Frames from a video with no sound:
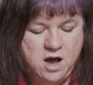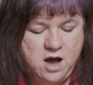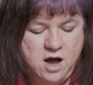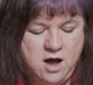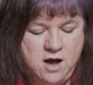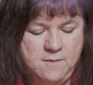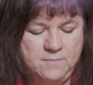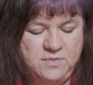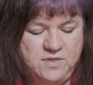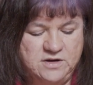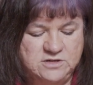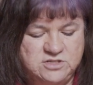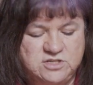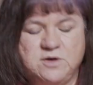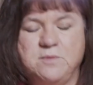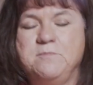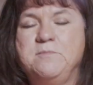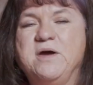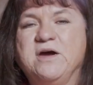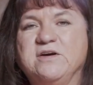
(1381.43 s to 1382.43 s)
there's the
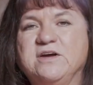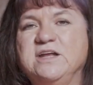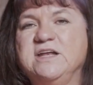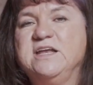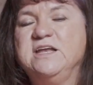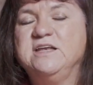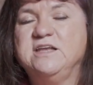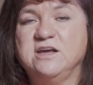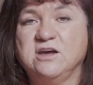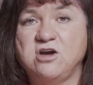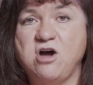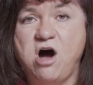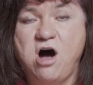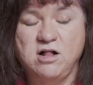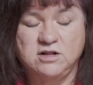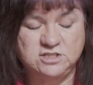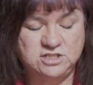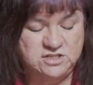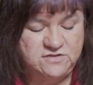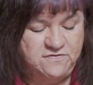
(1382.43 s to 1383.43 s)
American Indian
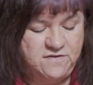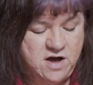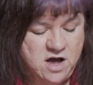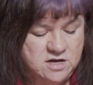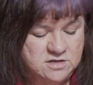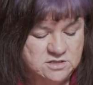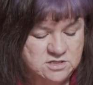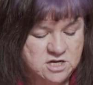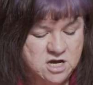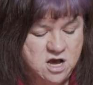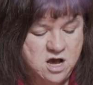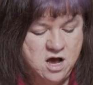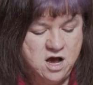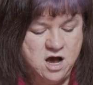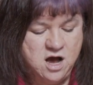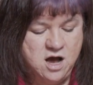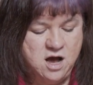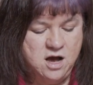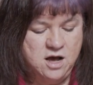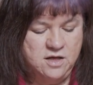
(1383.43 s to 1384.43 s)
College Fund,
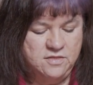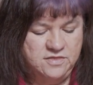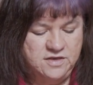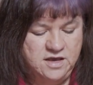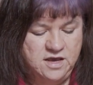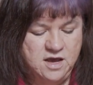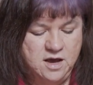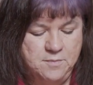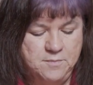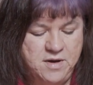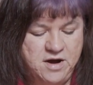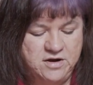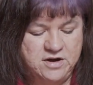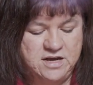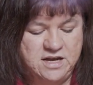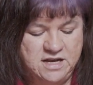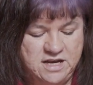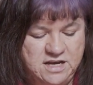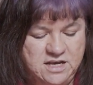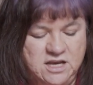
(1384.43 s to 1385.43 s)
the
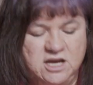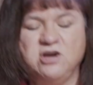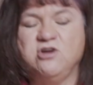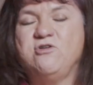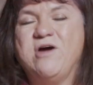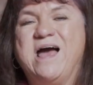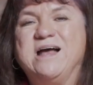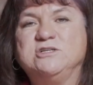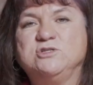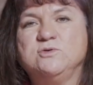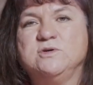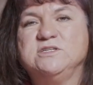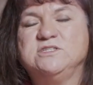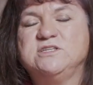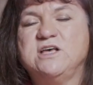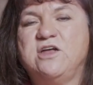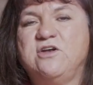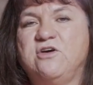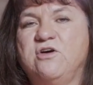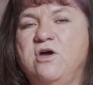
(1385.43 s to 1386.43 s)
American Indian Graduate
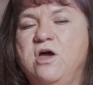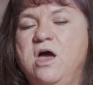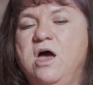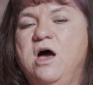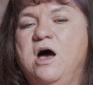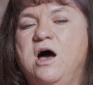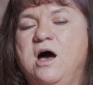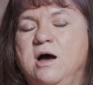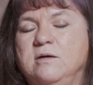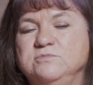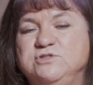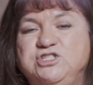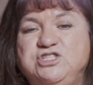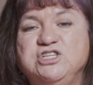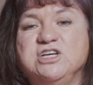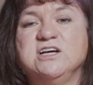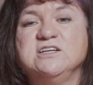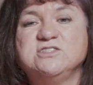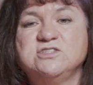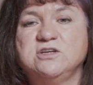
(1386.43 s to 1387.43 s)
Center
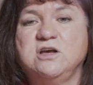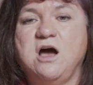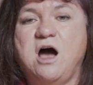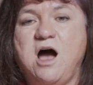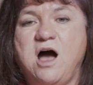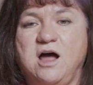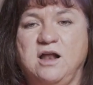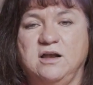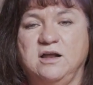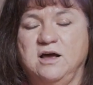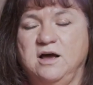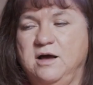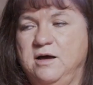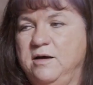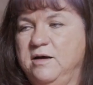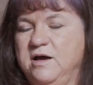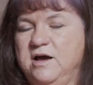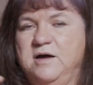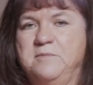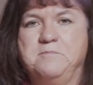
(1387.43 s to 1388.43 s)
just got,
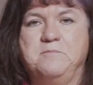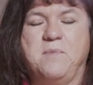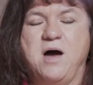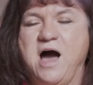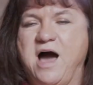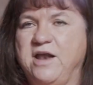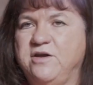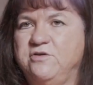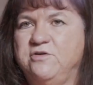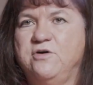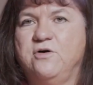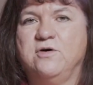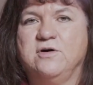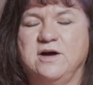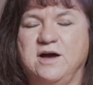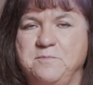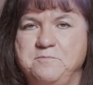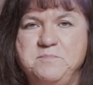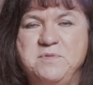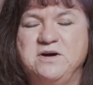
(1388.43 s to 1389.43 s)

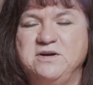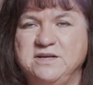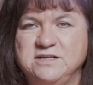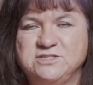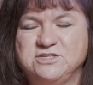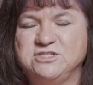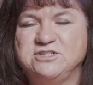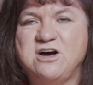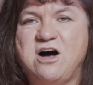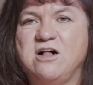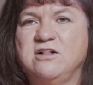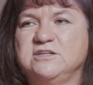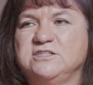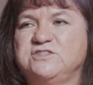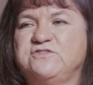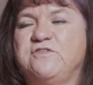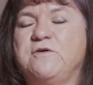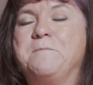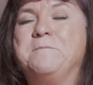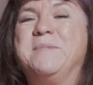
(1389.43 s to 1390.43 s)
millions of dollars
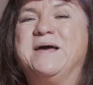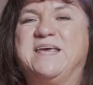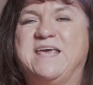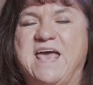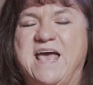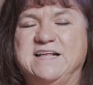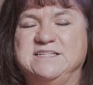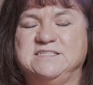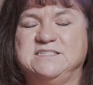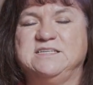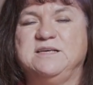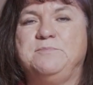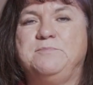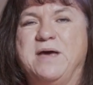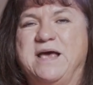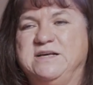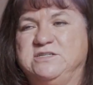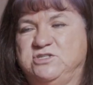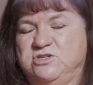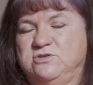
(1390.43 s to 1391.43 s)
from Mackenzie
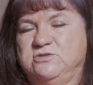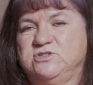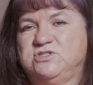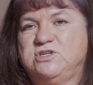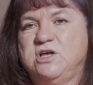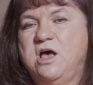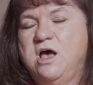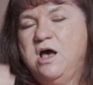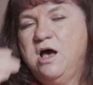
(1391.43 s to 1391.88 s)
Bezos,